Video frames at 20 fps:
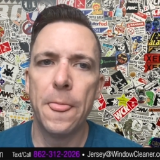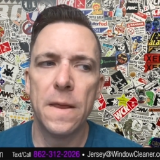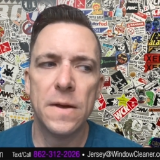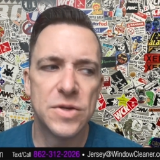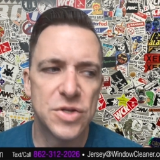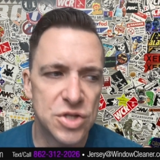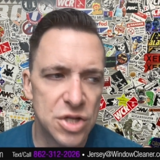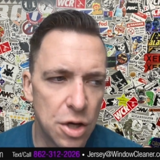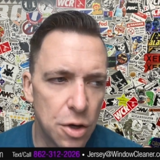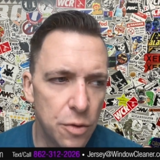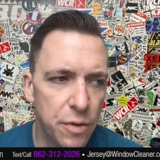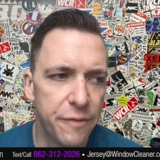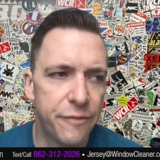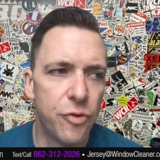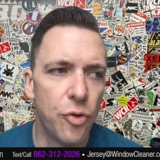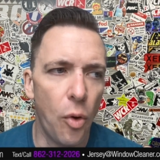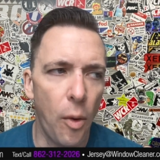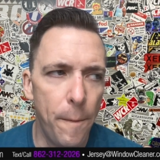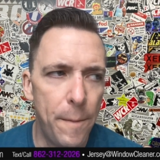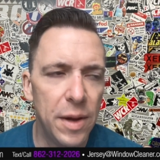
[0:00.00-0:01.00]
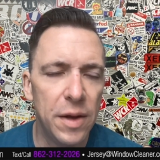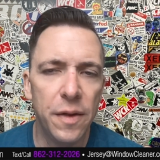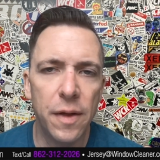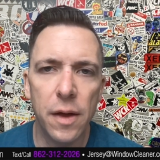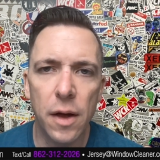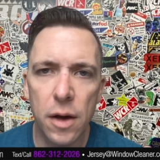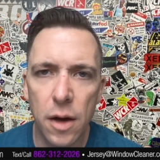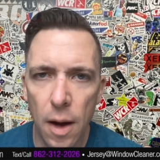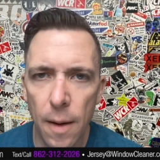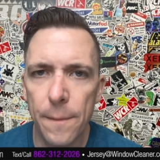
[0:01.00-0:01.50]
So if you're
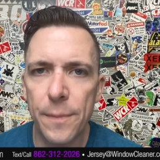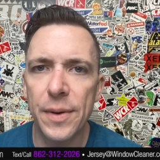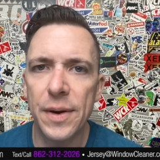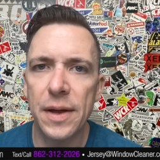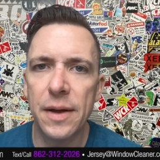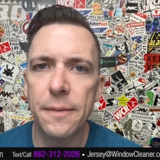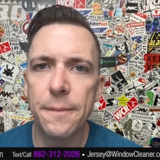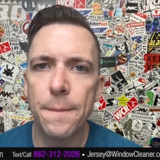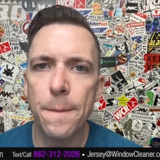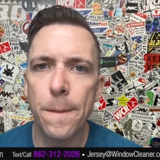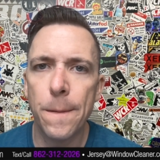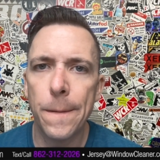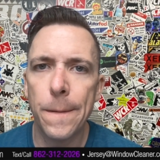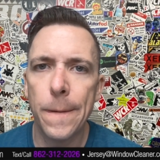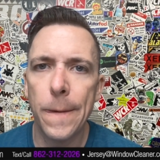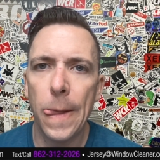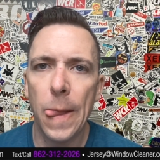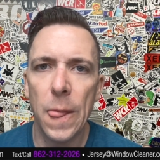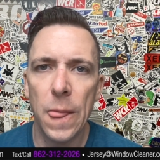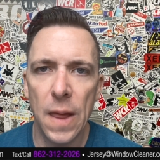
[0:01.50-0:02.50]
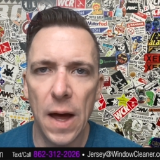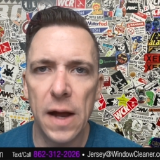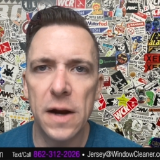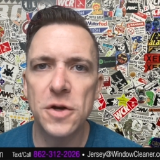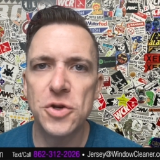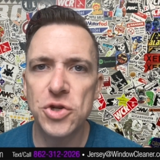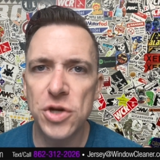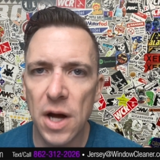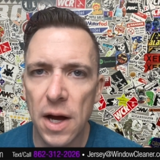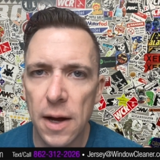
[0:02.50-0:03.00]
building a company, not a
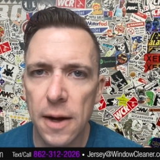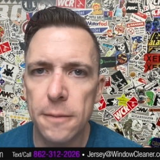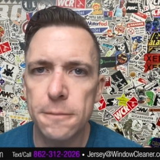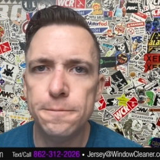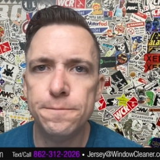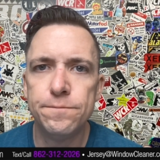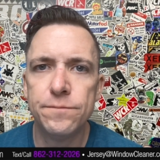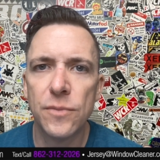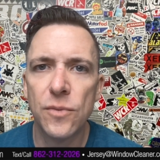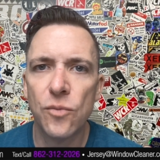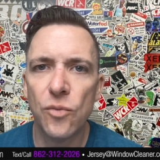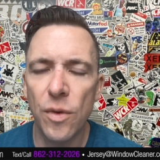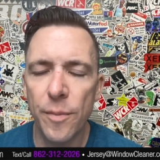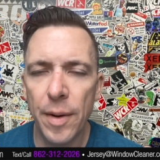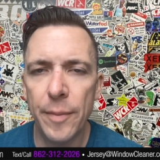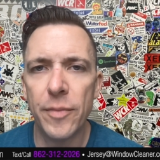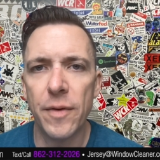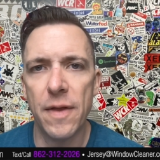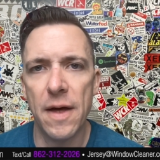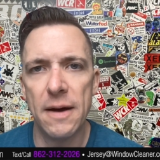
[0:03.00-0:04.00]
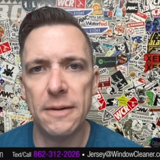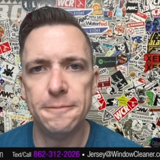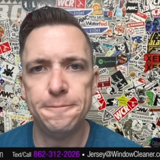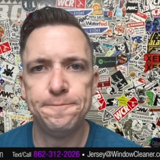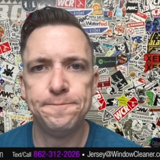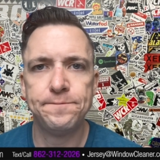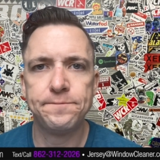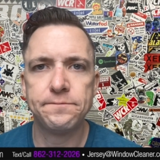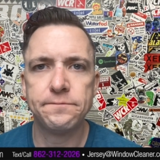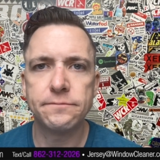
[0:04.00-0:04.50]
job, remember that.
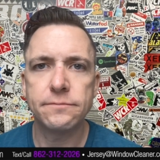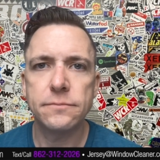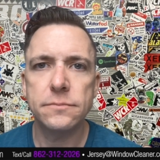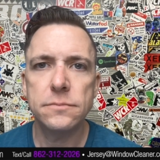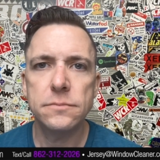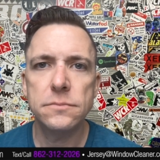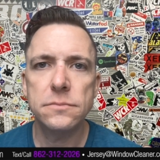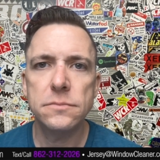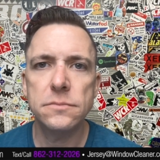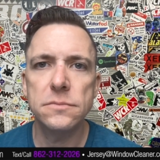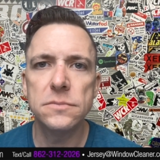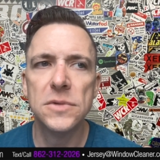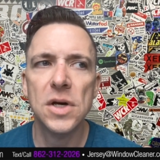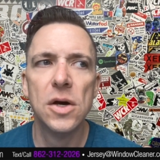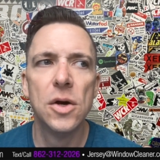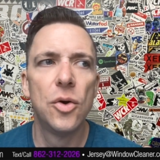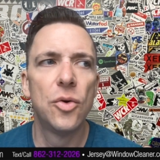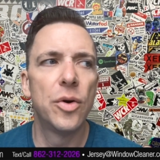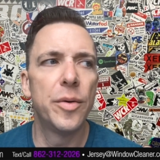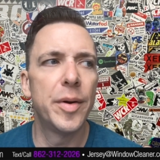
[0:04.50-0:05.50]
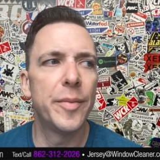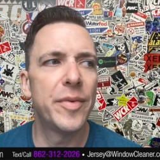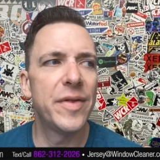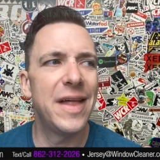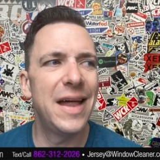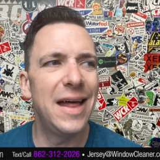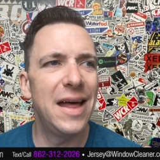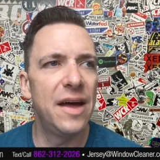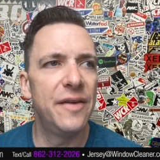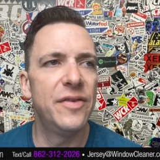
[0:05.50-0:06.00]
Remember
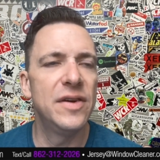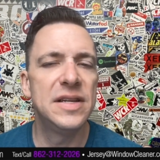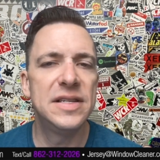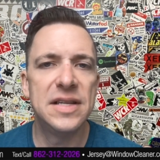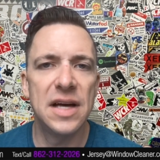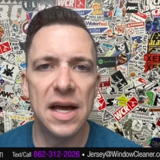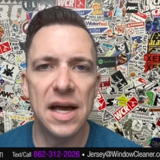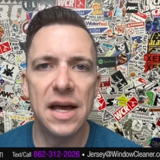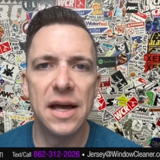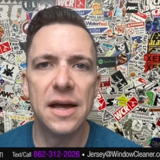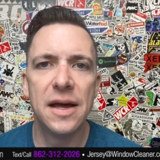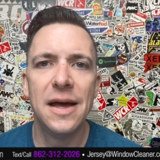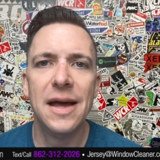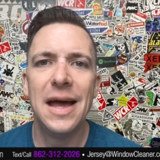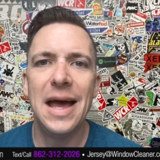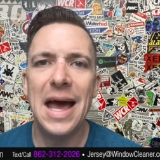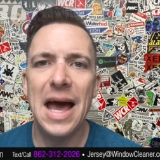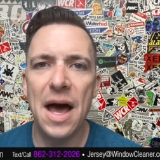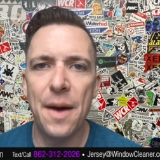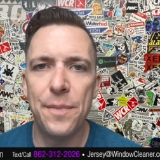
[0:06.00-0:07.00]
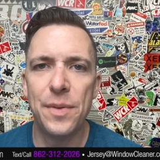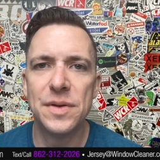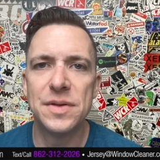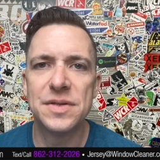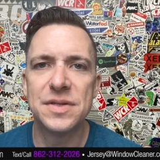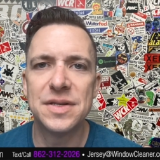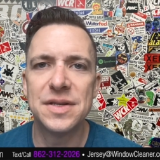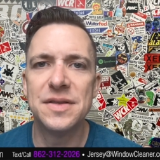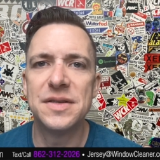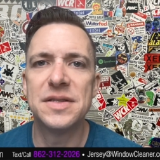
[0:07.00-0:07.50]
that every day
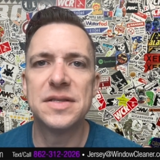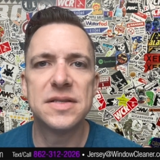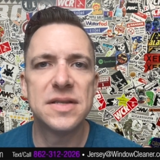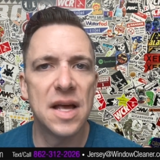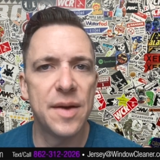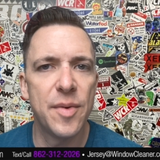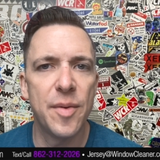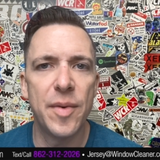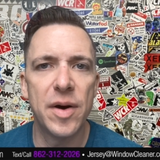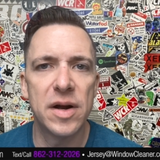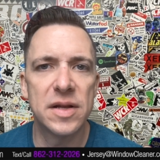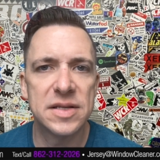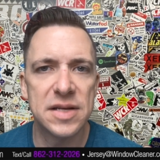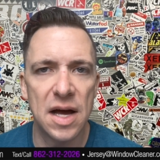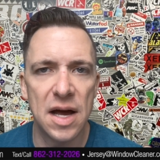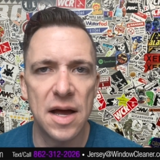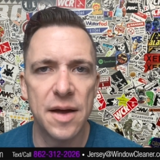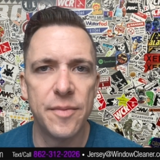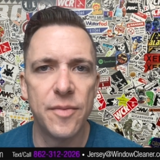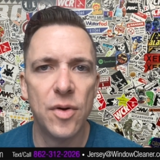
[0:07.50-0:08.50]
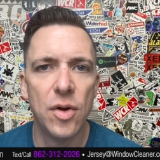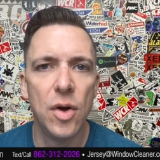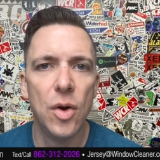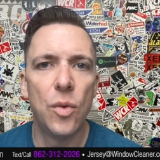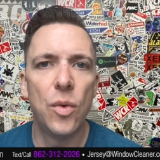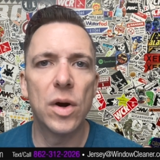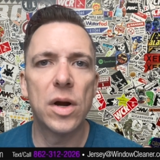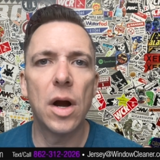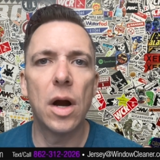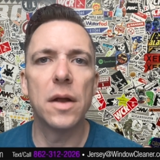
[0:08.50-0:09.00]
happens in the same amount of time,
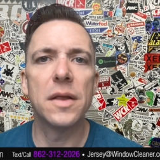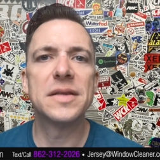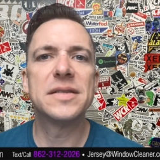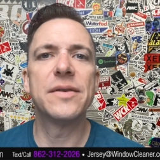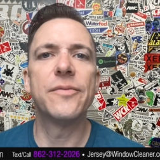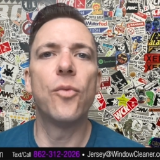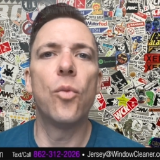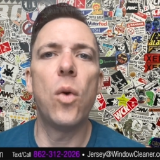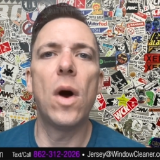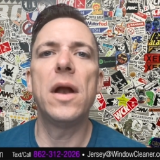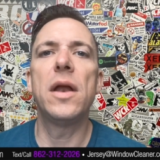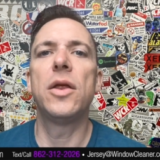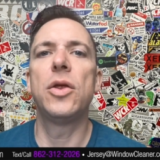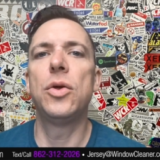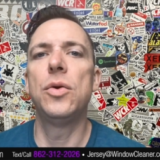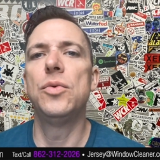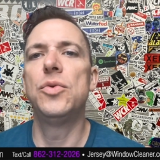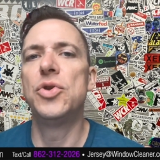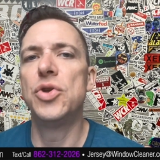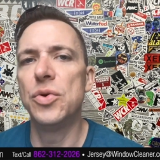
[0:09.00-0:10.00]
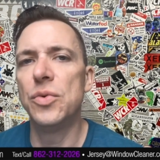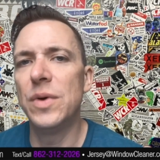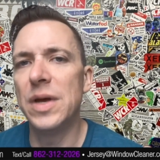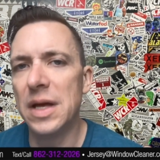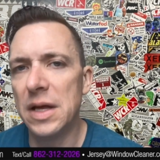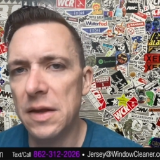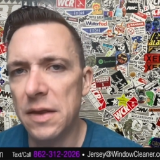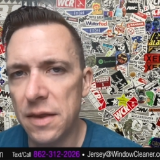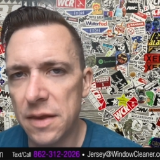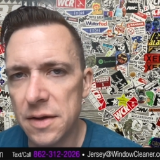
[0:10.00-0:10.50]
regardless of what you do
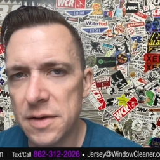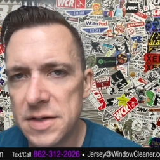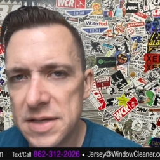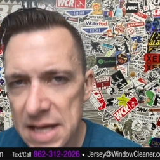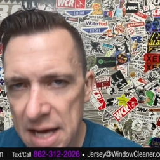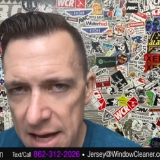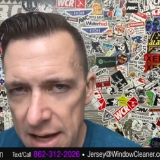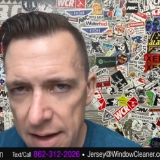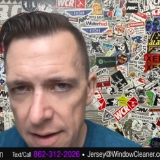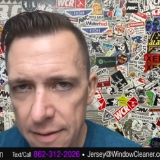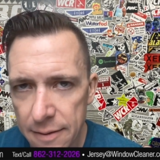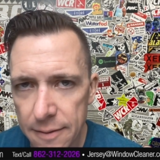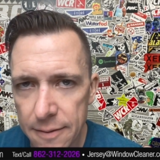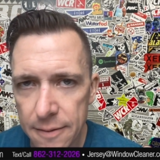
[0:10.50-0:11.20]
in the day.